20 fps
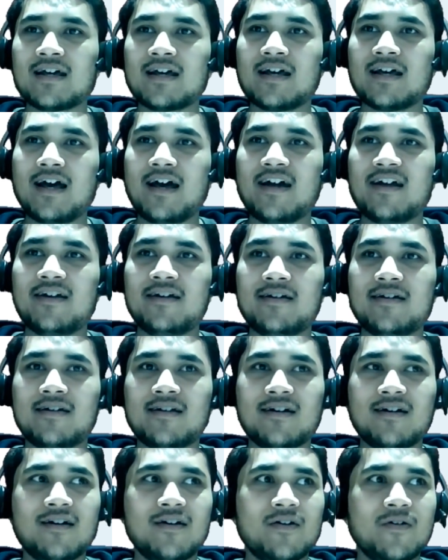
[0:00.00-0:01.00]
And
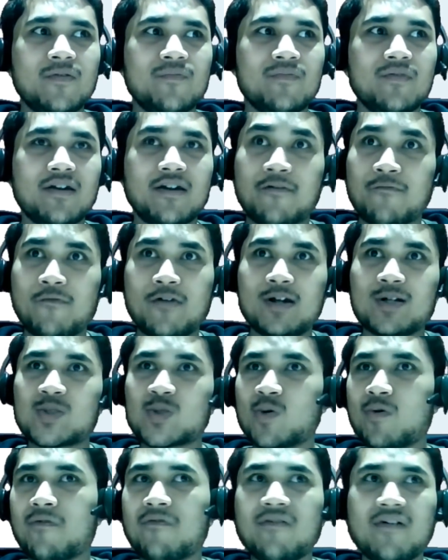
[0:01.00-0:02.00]
it went
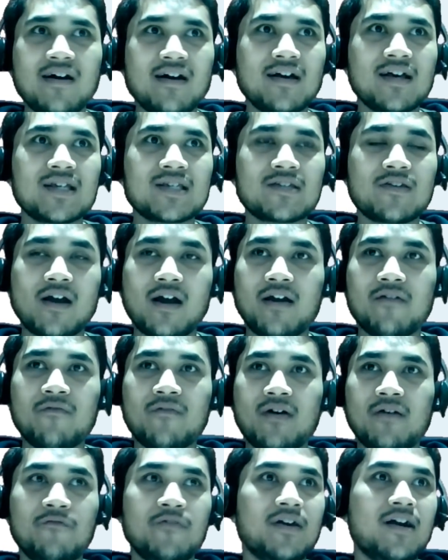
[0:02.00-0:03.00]
so fast.
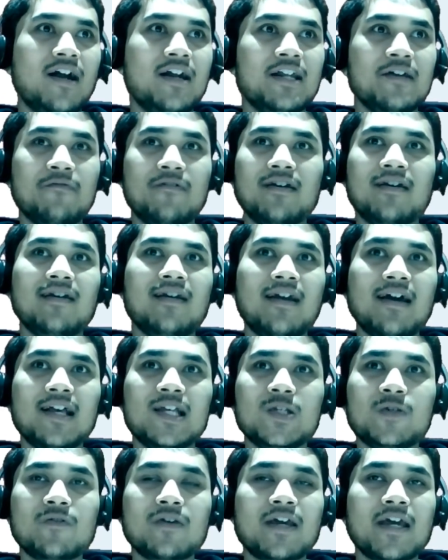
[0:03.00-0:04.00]
We can't even
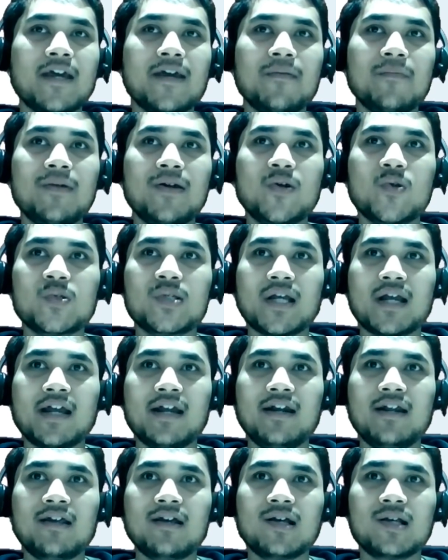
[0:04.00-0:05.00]
realize we came into
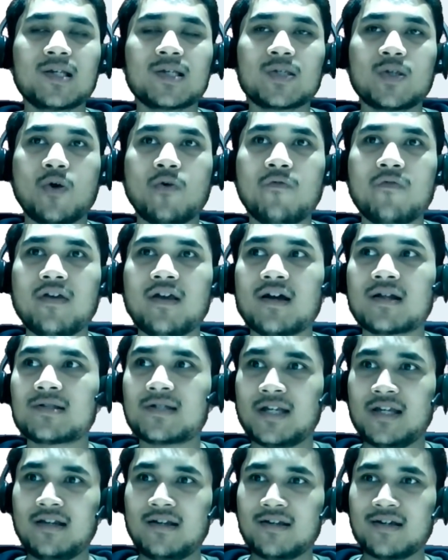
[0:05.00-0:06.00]
second years. Now we are
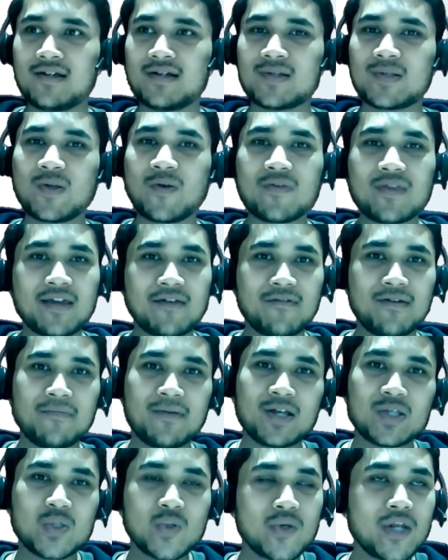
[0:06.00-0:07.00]
seniors. Now there will be a
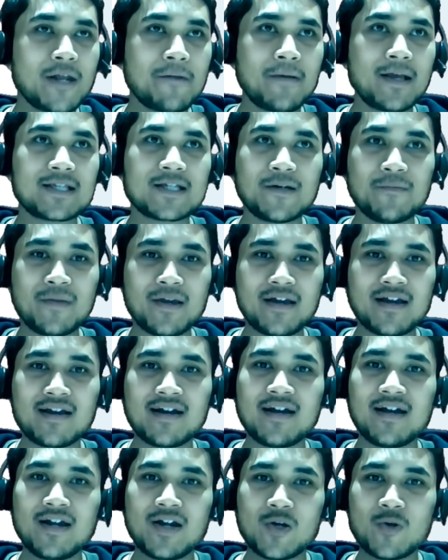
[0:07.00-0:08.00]
junior batch coming
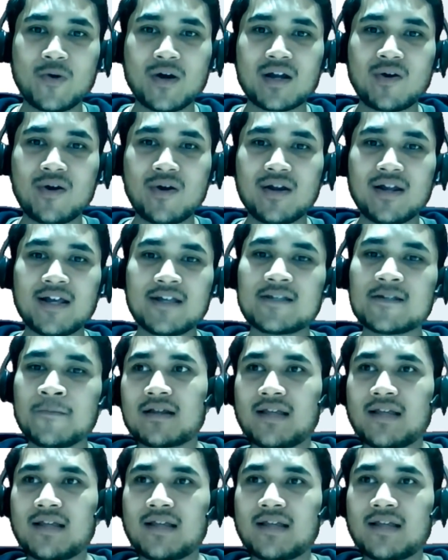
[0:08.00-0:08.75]
to our college.